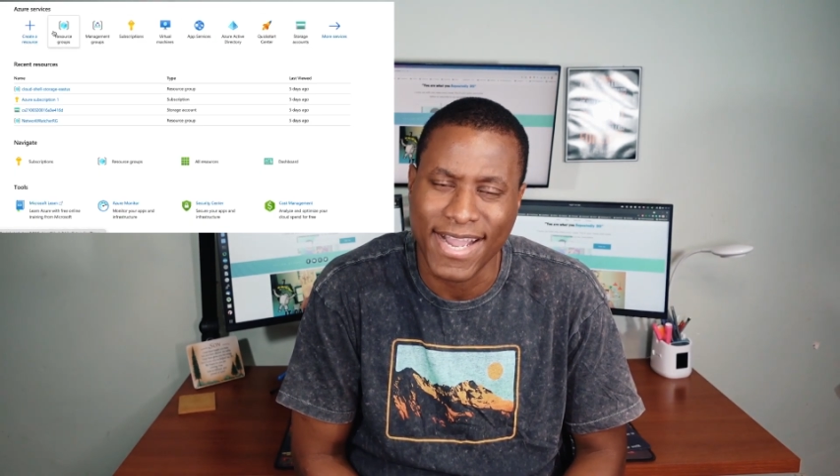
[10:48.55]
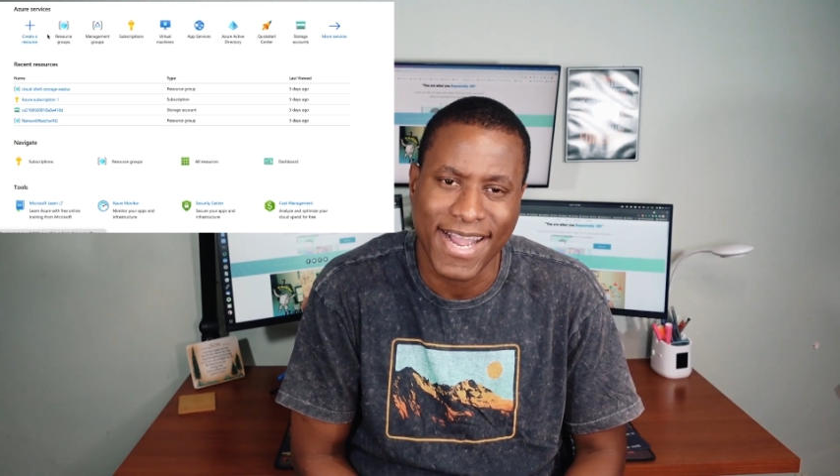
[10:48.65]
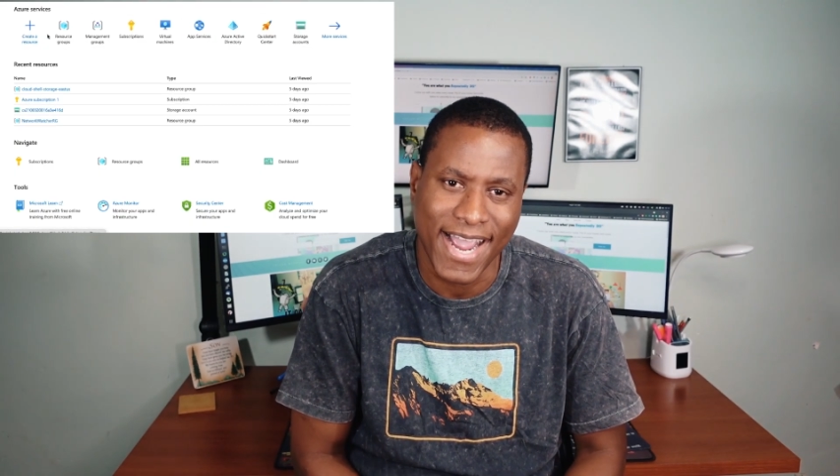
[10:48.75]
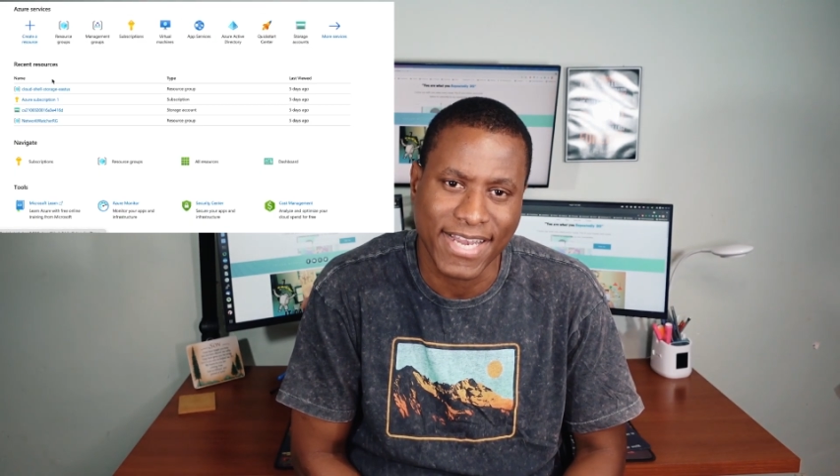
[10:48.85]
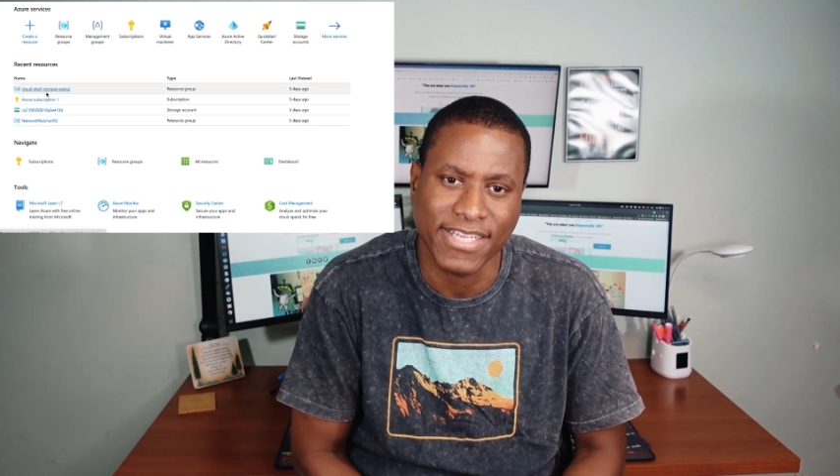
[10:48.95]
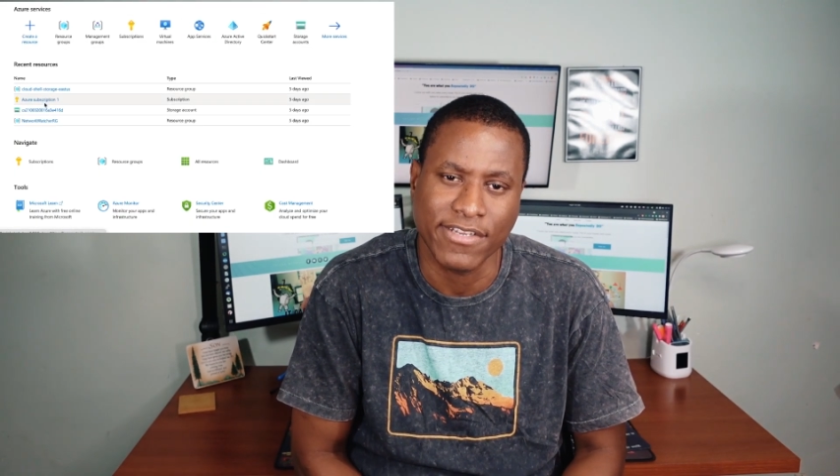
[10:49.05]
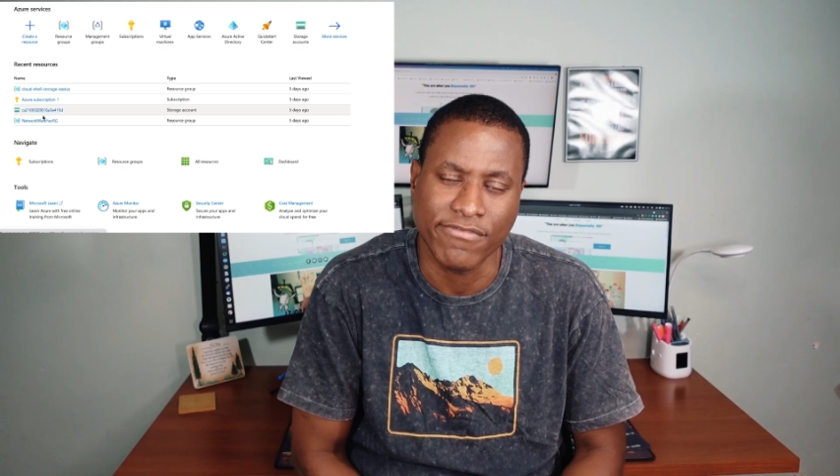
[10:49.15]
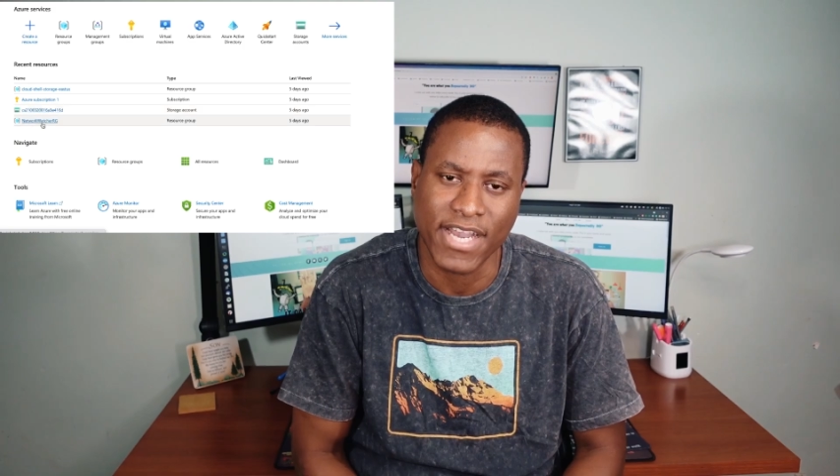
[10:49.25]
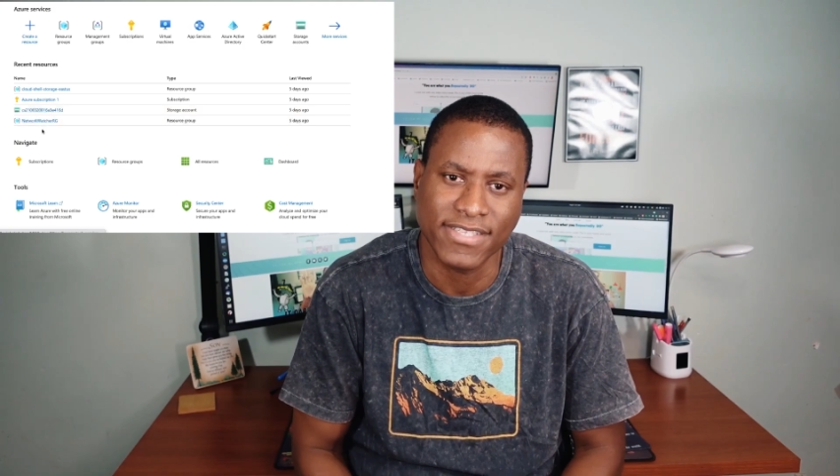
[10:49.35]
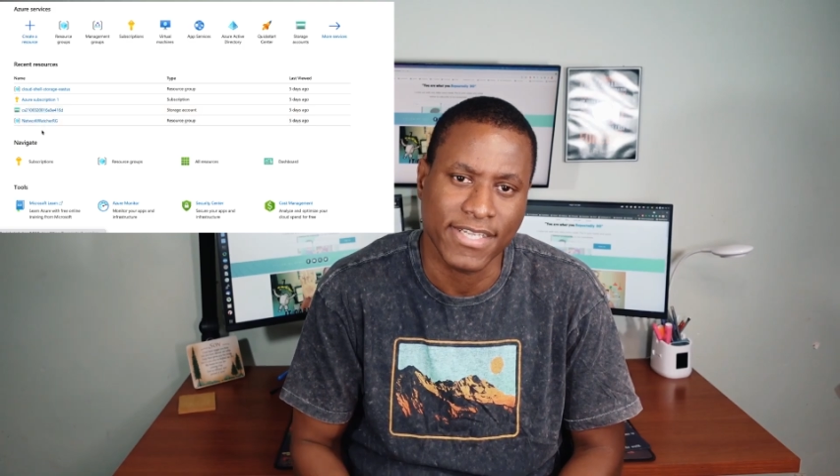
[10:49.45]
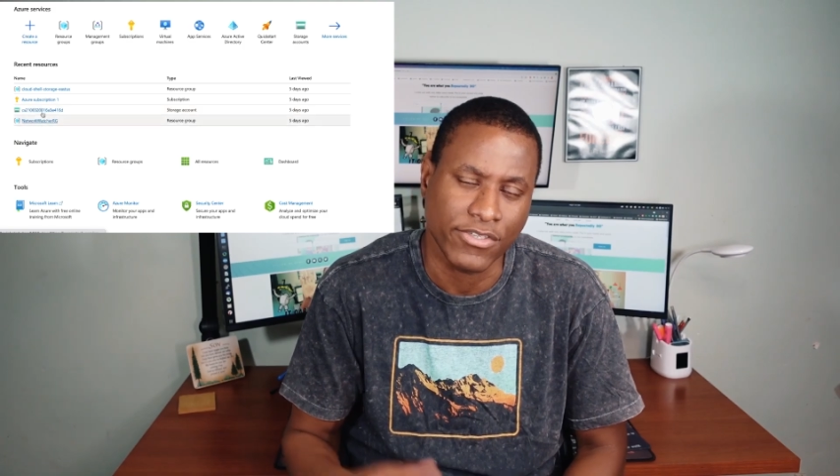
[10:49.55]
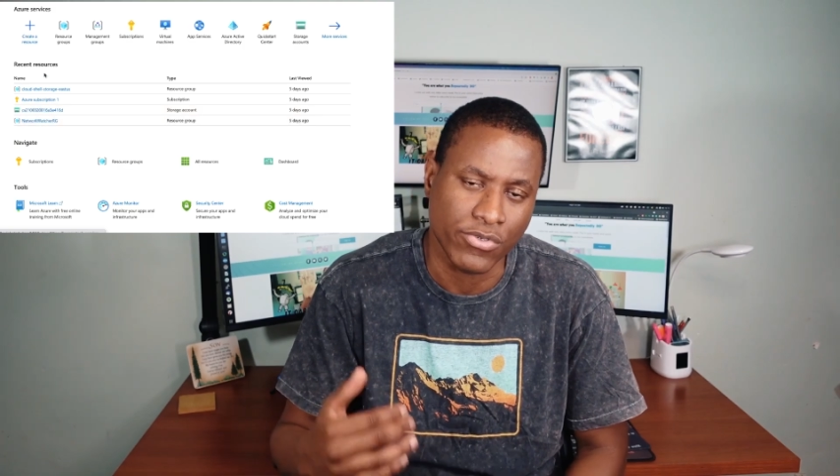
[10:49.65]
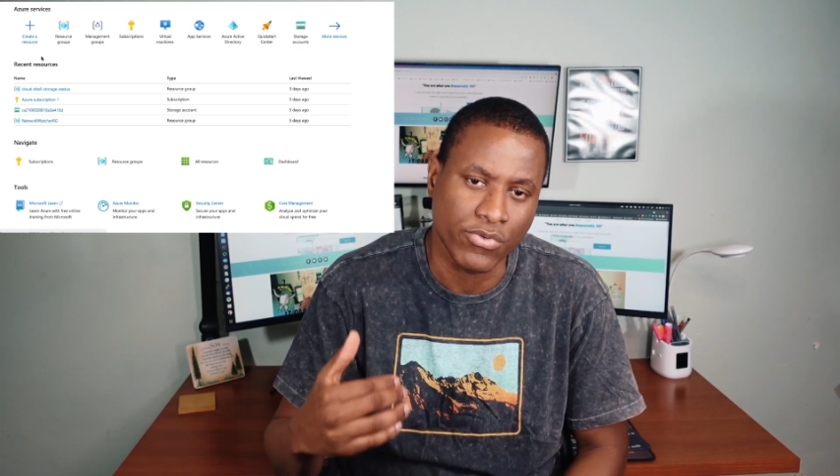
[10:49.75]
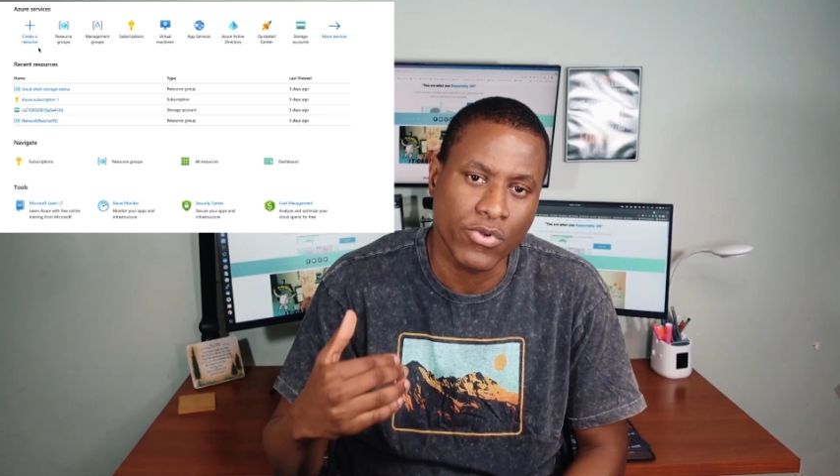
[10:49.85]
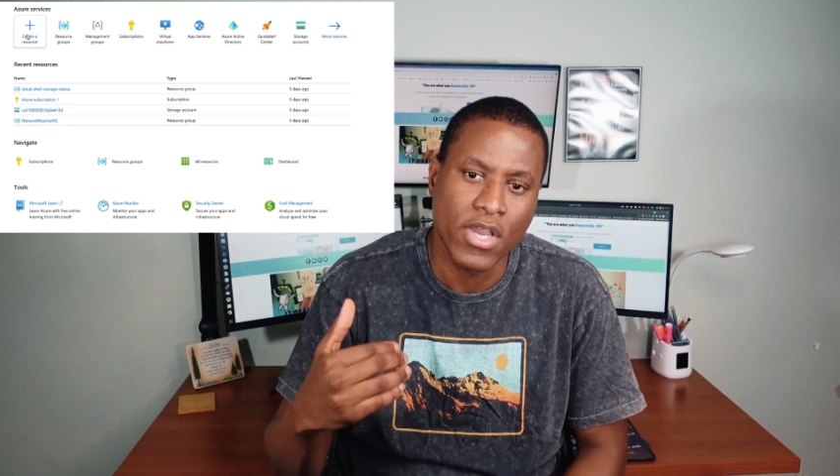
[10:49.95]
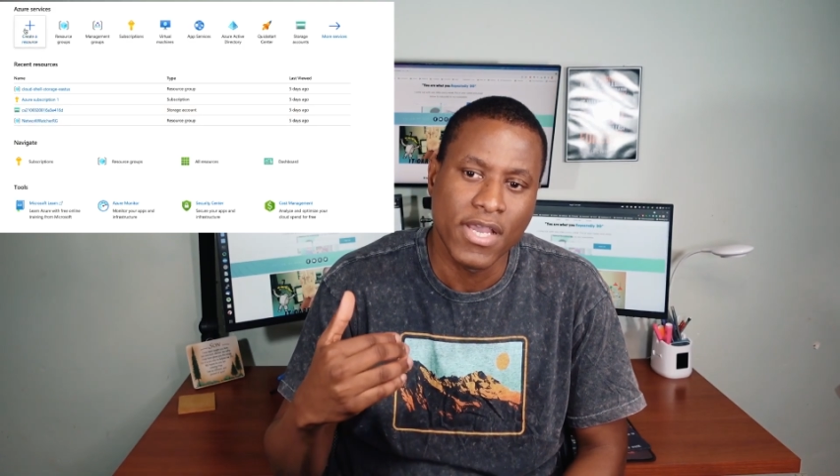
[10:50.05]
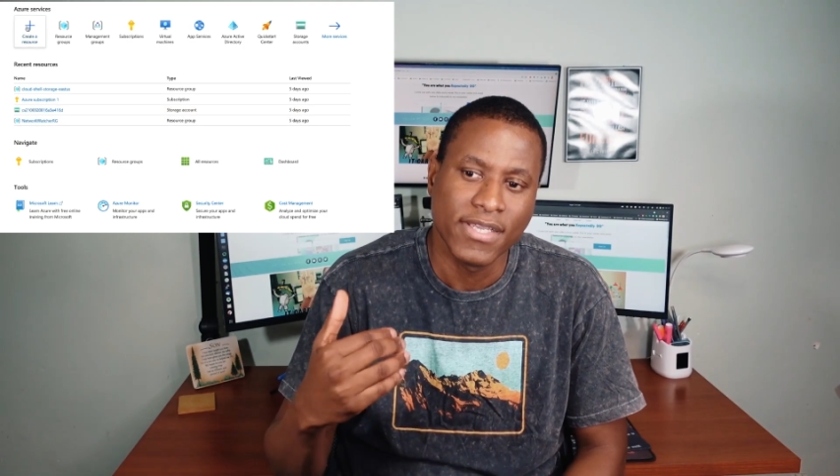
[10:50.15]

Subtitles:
I highly advise that you